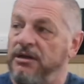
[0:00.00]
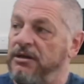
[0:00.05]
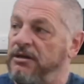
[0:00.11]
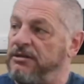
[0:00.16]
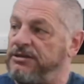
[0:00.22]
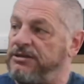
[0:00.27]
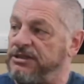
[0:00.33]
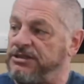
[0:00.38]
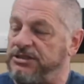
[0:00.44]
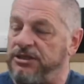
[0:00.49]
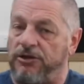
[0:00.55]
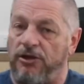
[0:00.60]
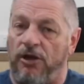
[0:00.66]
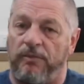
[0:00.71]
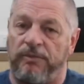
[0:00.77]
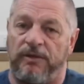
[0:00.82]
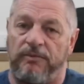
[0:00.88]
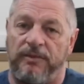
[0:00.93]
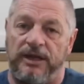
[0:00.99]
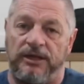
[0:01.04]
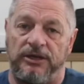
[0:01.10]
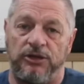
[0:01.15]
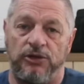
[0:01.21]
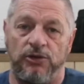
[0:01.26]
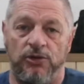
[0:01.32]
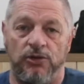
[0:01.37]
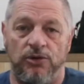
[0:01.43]
just to
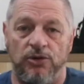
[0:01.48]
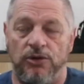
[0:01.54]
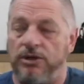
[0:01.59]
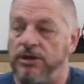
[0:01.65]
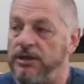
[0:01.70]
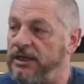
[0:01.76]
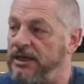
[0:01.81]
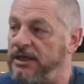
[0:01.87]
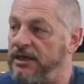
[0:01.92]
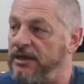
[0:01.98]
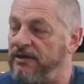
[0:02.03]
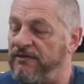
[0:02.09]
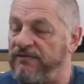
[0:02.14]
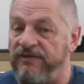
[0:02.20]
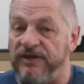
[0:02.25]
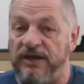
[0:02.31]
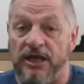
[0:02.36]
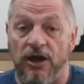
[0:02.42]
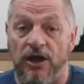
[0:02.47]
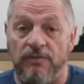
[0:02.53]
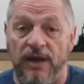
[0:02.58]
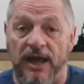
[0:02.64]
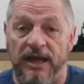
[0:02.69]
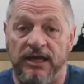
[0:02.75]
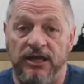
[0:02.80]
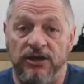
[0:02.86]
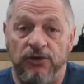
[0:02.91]
complement your video
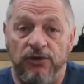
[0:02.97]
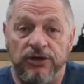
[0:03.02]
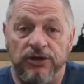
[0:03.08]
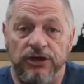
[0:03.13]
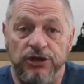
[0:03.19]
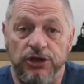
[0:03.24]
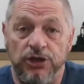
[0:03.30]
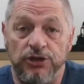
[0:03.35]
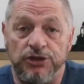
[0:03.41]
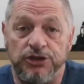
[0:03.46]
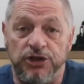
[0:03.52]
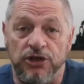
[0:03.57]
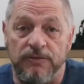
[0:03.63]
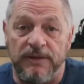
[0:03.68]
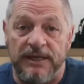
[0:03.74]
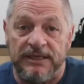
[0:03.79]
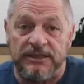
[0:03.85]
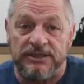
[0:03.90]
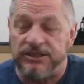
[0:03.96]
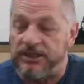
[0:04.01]
making or your YouTubing.